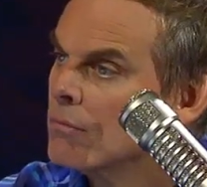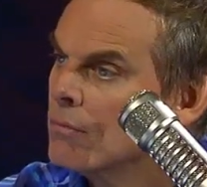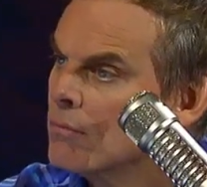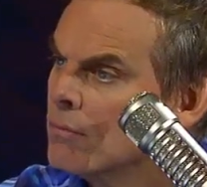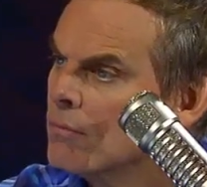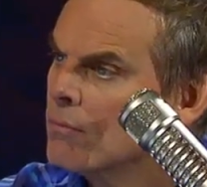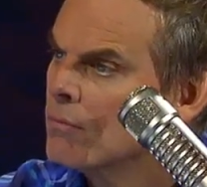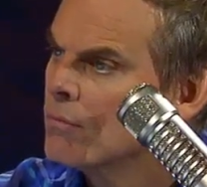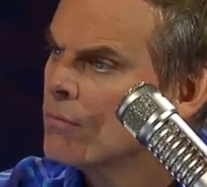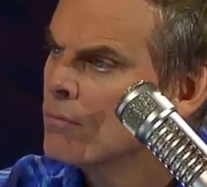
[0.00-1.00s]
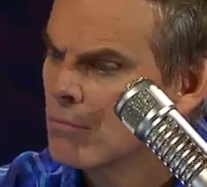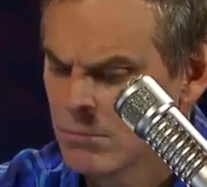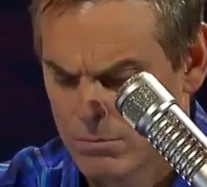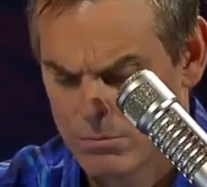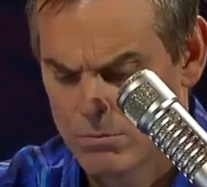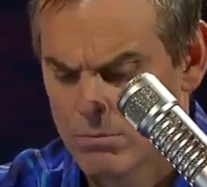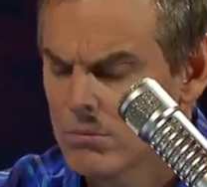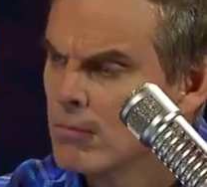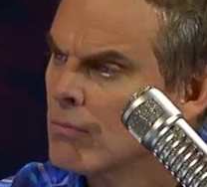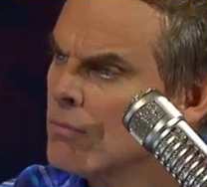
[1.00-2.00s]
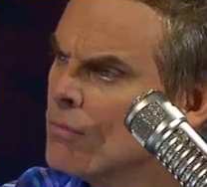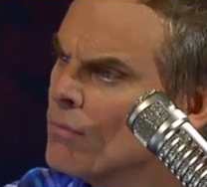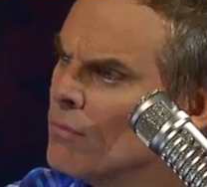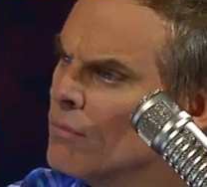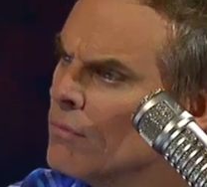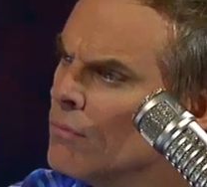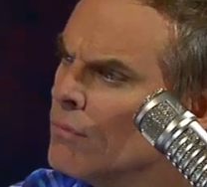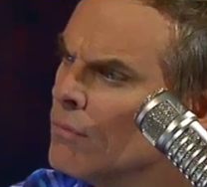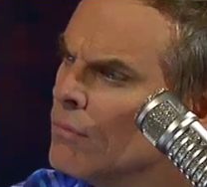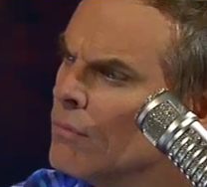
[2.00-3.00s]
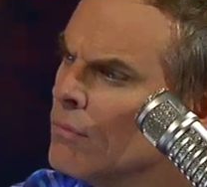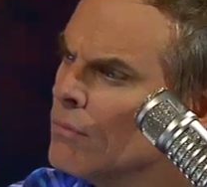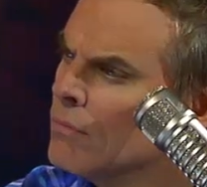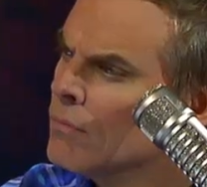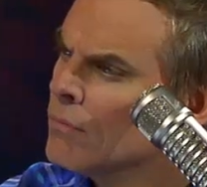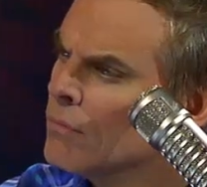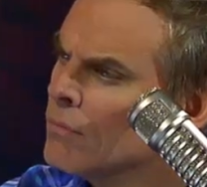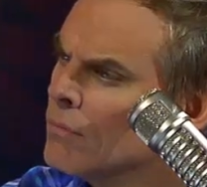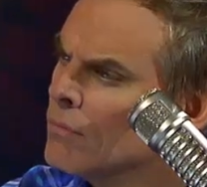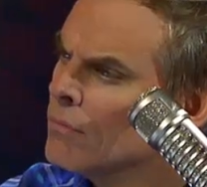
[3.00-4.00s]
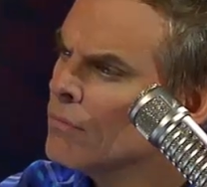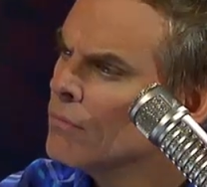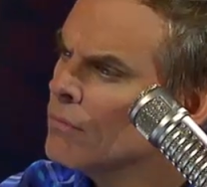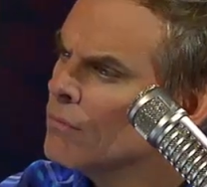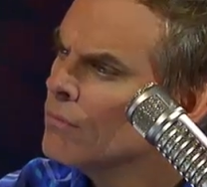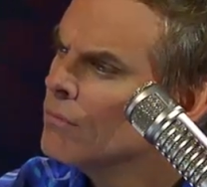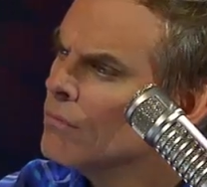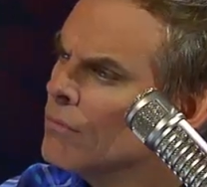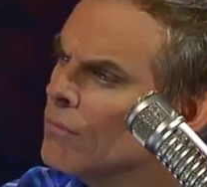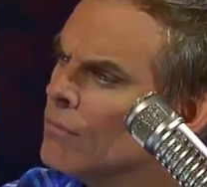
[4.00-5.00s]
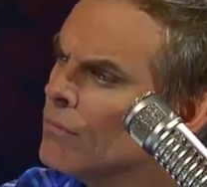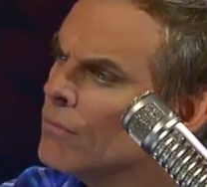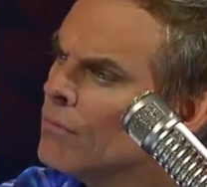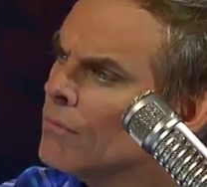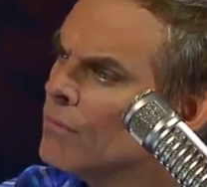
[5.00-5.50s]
[no speech]